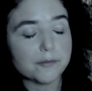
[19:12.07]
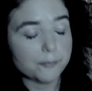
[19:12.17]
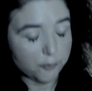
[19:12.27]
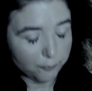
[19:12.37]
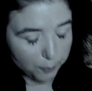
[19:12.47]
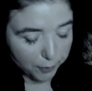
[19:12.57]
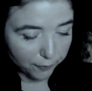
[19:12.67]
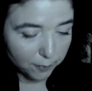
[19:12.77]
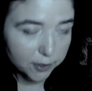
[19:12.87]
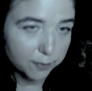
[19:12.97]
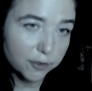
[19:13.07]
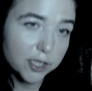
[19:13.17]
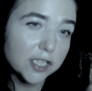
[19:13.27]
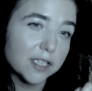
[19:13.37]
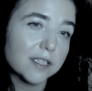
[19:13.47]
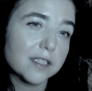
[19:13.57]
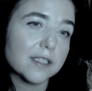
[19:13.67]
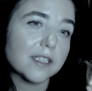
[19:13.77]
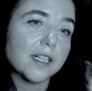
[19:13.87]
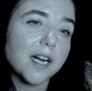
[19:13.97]
For performance, musicians
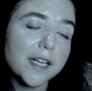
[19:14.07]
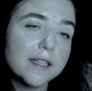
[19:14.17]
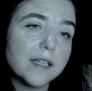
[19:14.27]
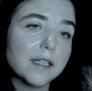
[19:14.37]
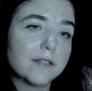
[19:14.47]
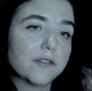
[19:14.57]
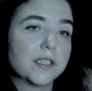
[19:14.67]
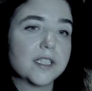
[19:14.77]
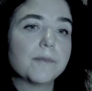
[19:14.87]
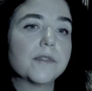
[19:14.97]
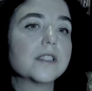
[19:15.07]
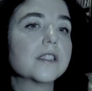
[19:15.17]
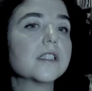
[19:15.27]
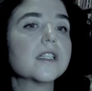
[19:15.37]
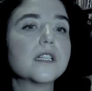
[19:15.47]
write, for example,